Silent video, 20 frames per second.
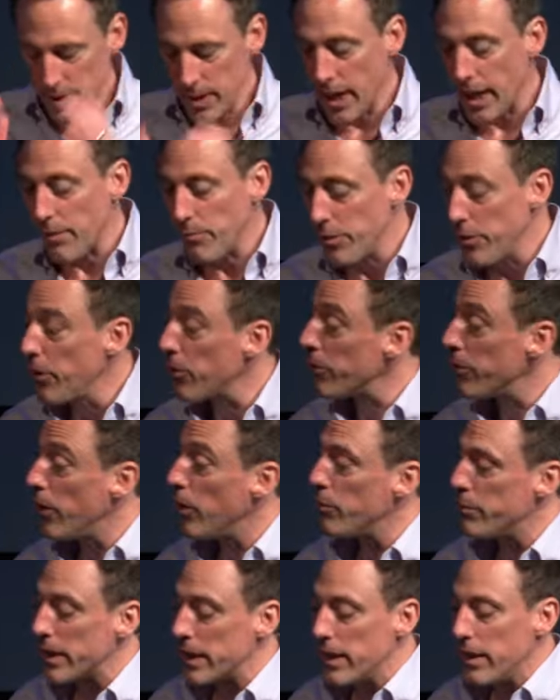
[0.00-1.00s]
Okay, if you don't
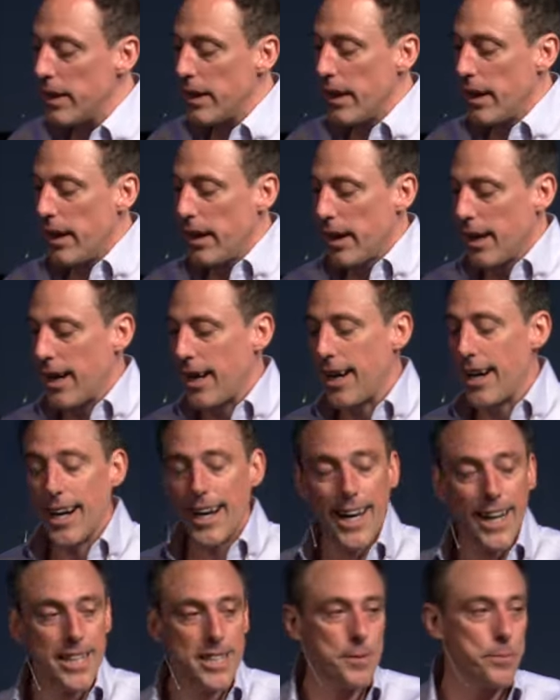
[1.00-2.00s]
know me, uh,
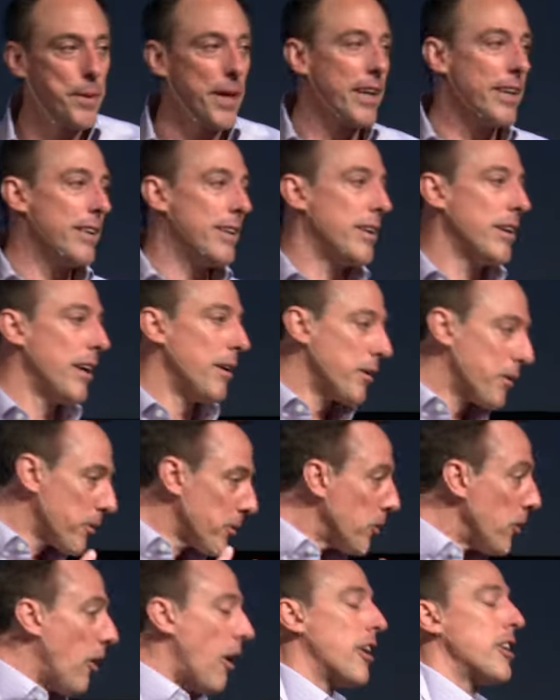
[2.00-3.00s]
I spent a
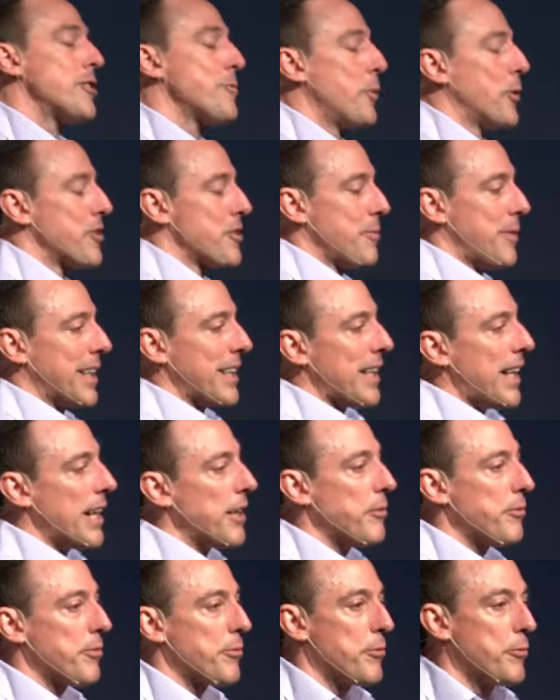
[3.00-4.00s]
large portion of my
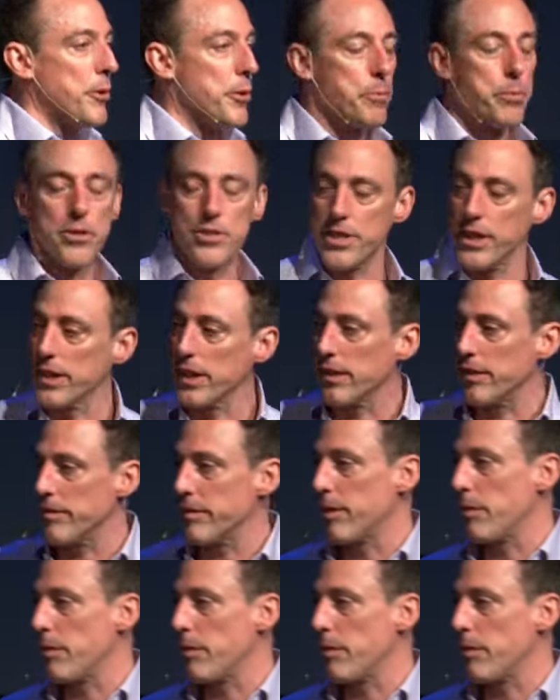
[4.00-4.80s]
life with Brazilians,